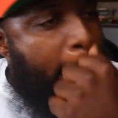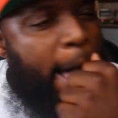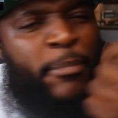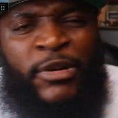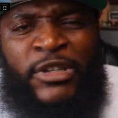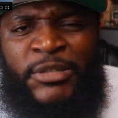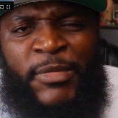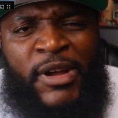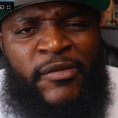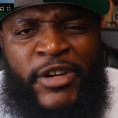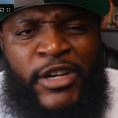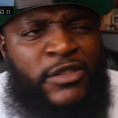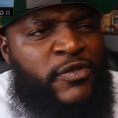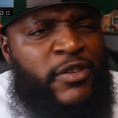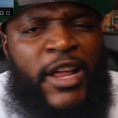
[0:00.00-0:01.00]
I pushed my
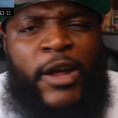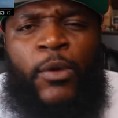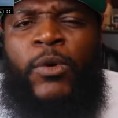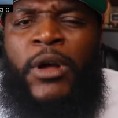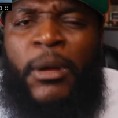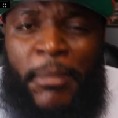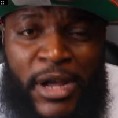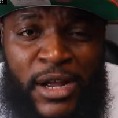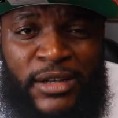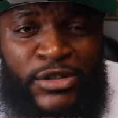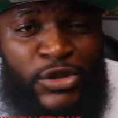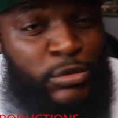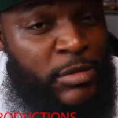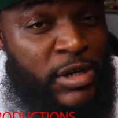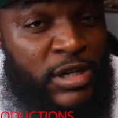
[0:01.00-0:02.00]
videos for like, what, a
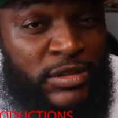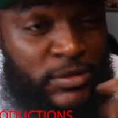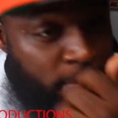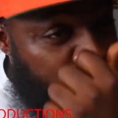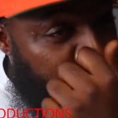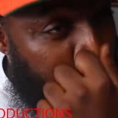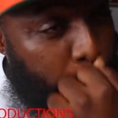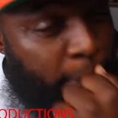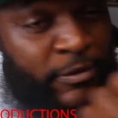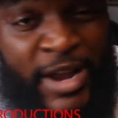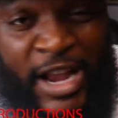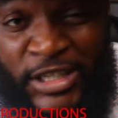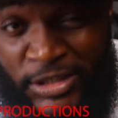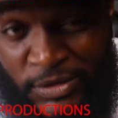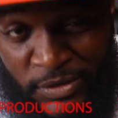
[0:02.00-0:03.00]
month, 2 months when I did the
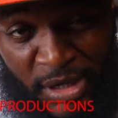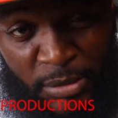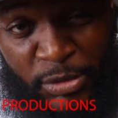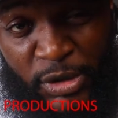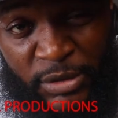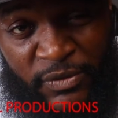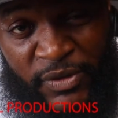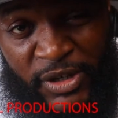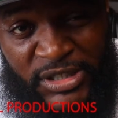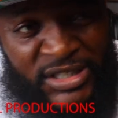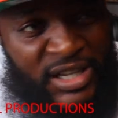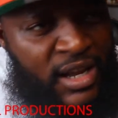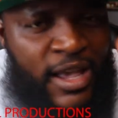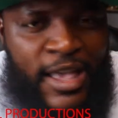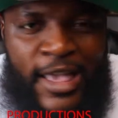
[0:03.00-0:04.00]
reactions when I blew up the first
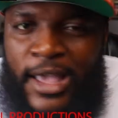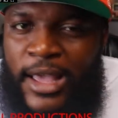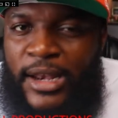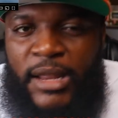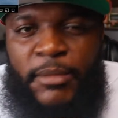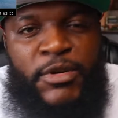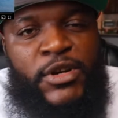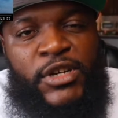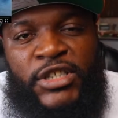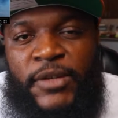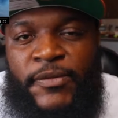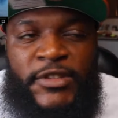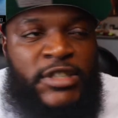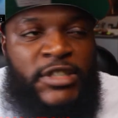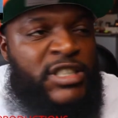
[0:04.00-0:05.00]
time. Let me do this
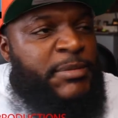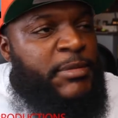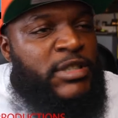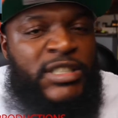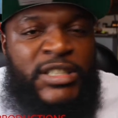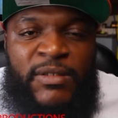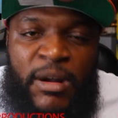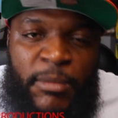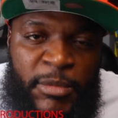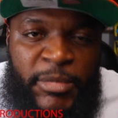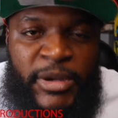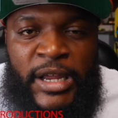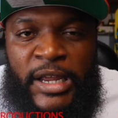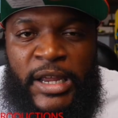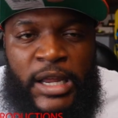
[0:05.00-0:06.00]
shit for 6 months, see where I'm gonna
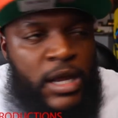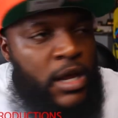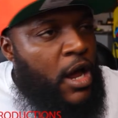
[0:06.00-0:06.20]
be at.